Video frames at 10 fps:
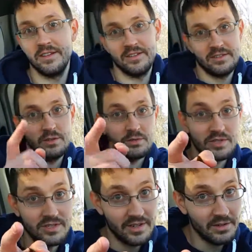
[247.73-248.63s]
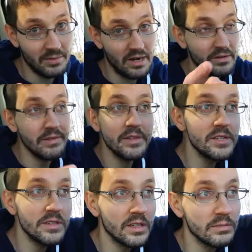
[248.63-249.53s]
So stick around, definitely
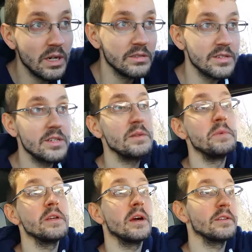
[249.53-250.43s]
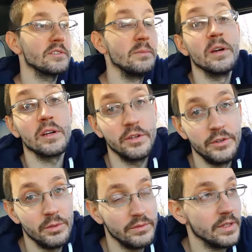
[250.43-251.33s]
stick around to see me on some
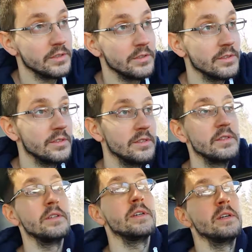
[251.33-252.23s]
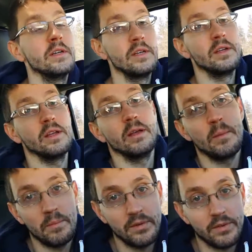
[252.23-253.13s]
canoe adventures.
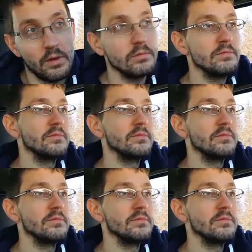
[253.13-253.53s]
Peace out.